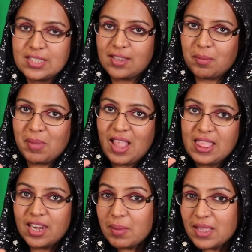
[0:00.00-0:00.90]
is going to be a
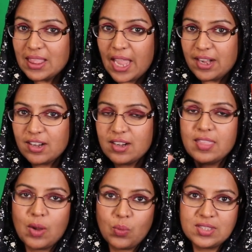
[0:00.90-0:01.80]
little bit lighter
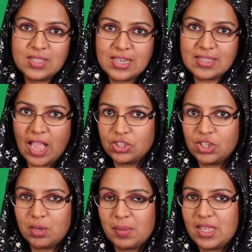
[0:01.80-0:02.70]
than what it is actually
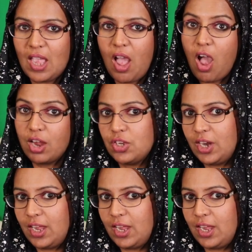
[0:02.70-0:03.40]
going to be on your